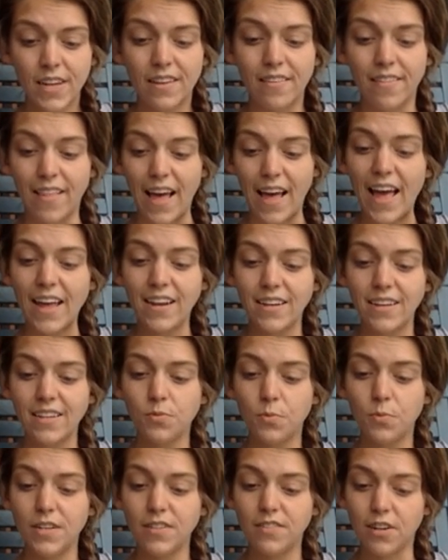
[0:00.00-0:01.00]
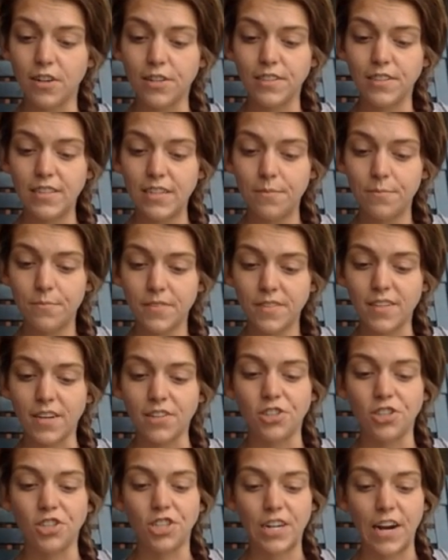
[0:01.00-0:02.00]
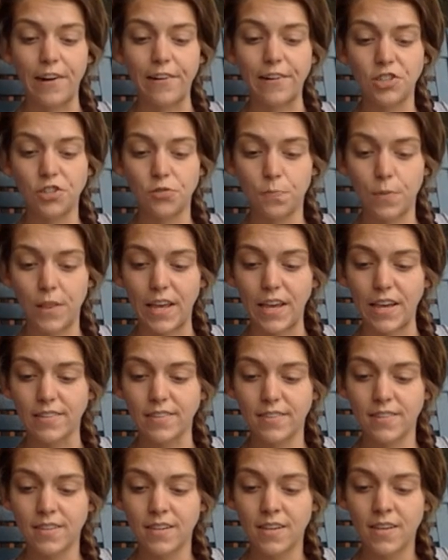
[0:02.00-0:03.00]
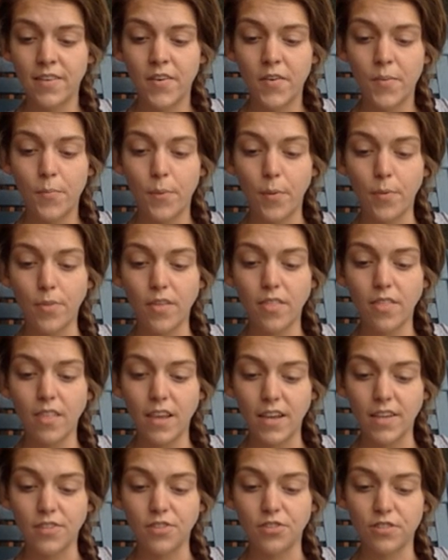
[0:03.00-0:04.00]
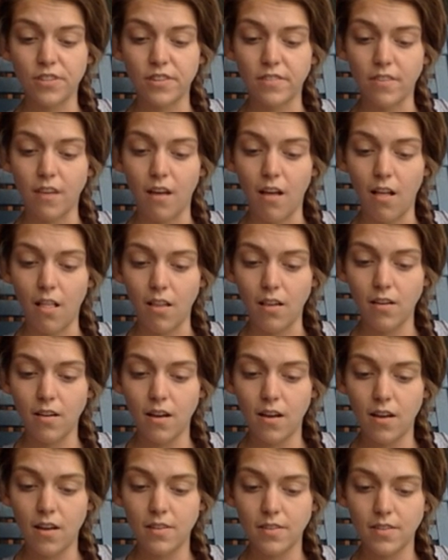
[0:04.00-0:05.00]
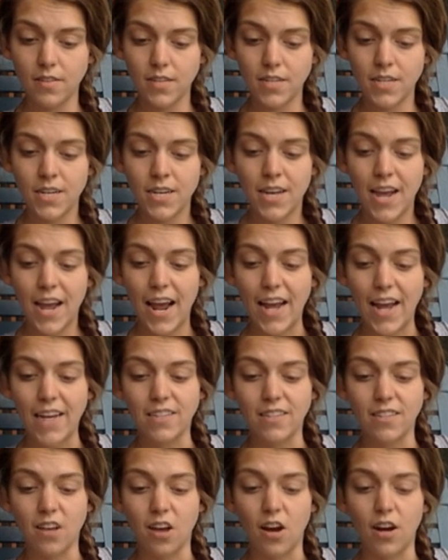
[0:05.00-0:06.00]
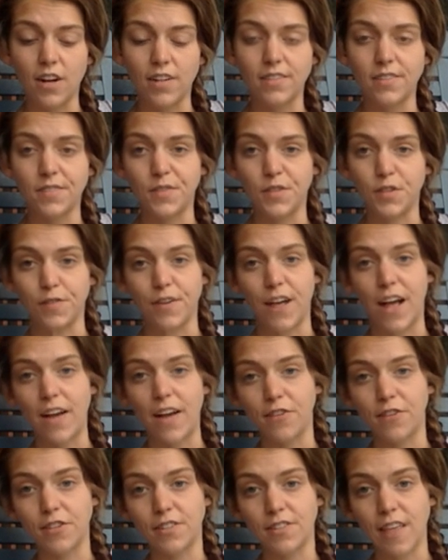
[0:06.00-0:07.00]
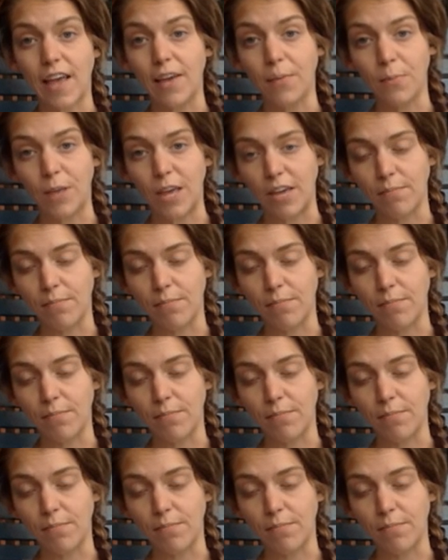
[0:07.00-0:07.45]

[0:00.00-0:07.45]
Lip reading: That is what has earned him such a cherished place, both in the history of the Holocaust and in the hearts of survivors like me.